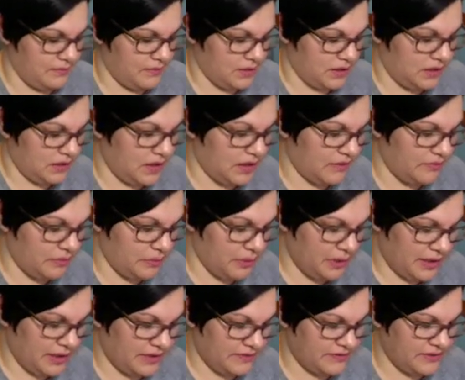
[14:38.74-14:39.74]
A lot of them were
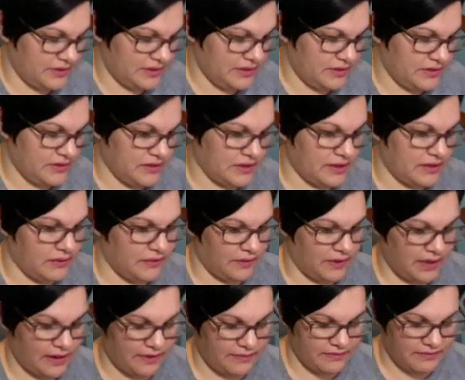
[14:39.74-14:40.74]
gifted. So I don't
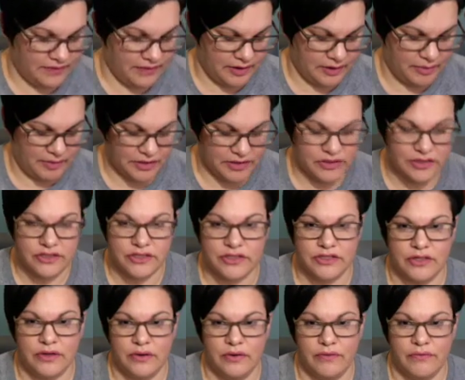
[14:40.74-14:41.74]
have very much to
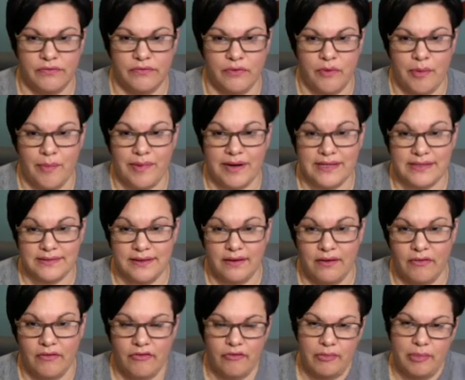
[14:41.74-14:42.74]
show for
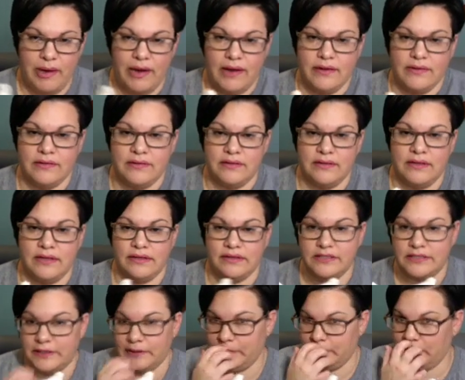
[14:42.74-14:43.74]
myself, but next
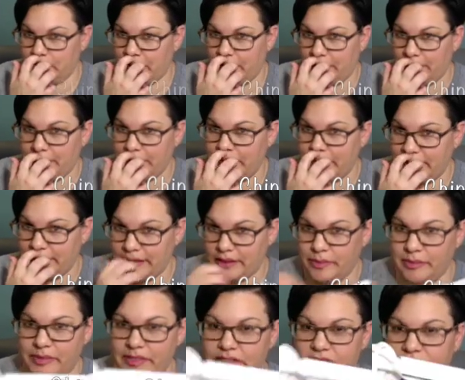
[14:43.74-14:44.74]
year will probably be a little
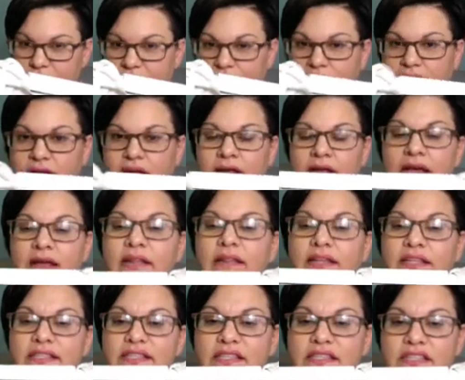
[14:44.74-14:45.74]
bit different.
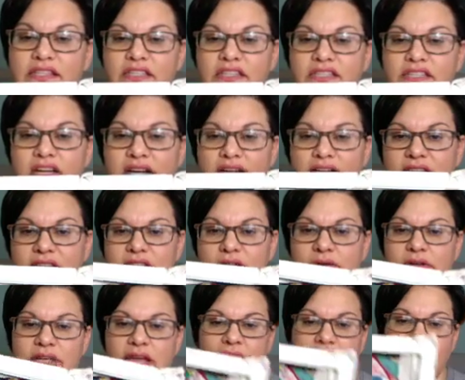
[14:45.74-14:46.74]
This is the Chinese
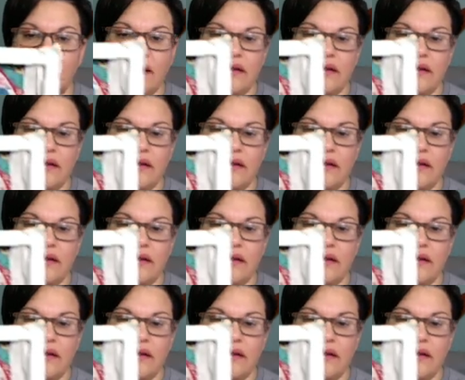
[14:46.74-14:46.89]
Zodiac.